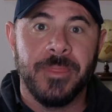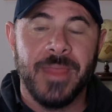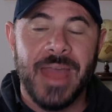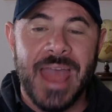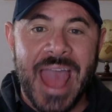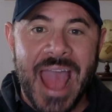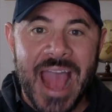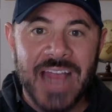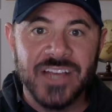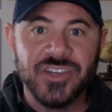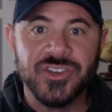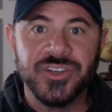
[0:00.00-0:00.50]

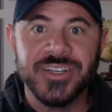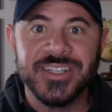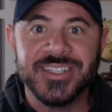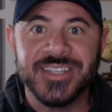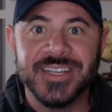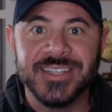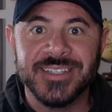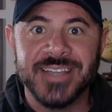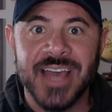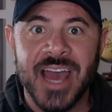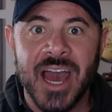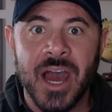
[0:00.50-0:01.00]
Actually sit
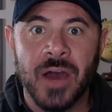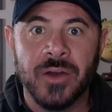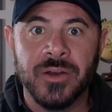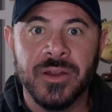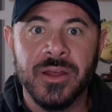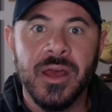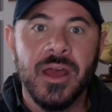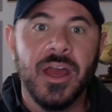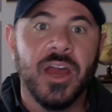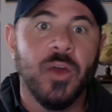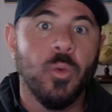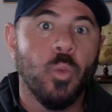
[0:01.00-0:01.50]
down
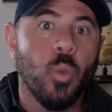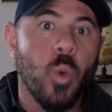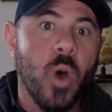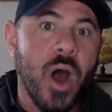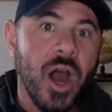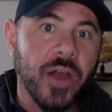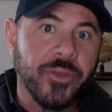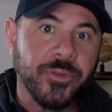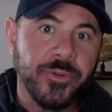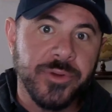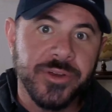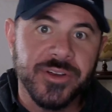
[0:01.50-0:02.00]
and
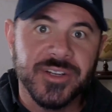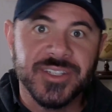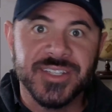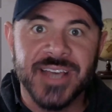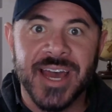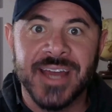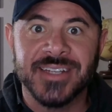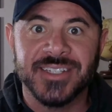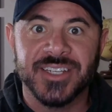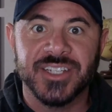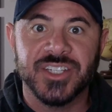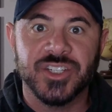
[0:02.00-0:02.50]
walk through your
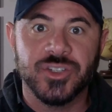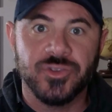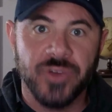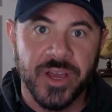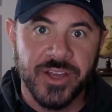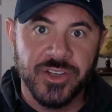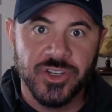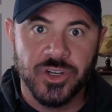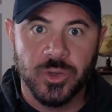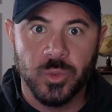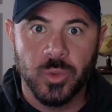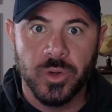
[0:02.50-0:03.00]
site as a
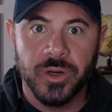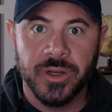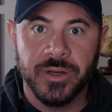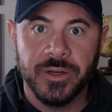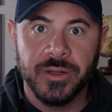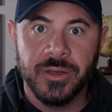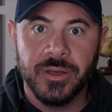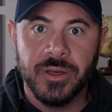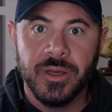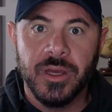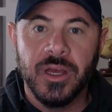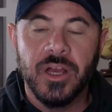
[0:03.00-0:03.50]
stranger would,
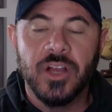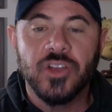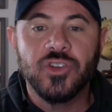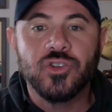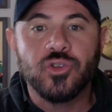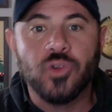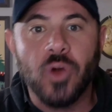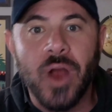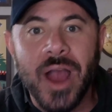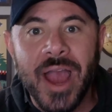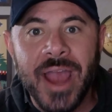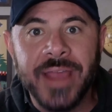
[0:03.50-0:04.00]

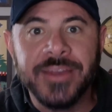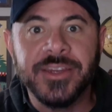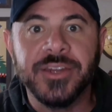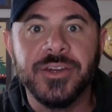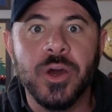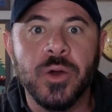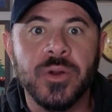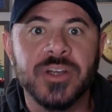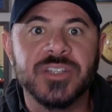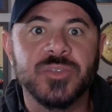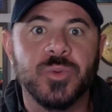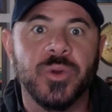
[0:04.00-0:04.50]
trying to
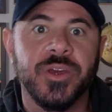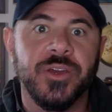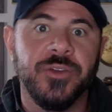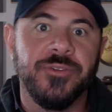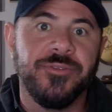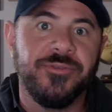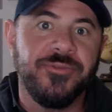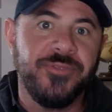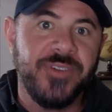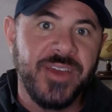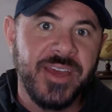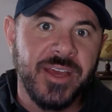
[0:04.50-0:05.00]
notice what you'd
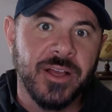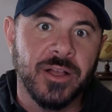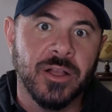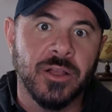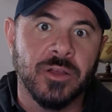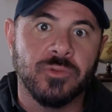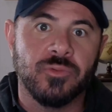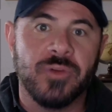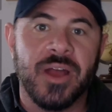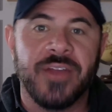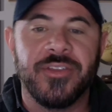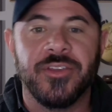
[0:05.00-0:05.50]
feel
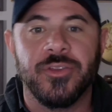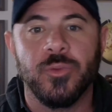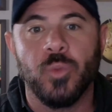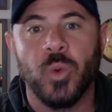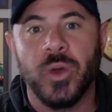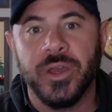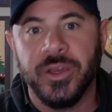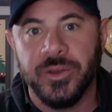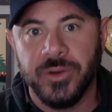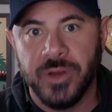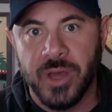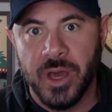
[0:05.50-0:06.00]
rather than what
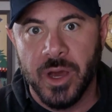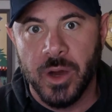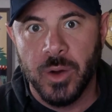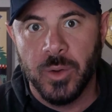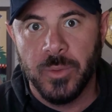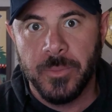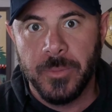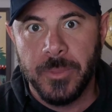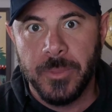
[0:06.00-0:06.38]
you know.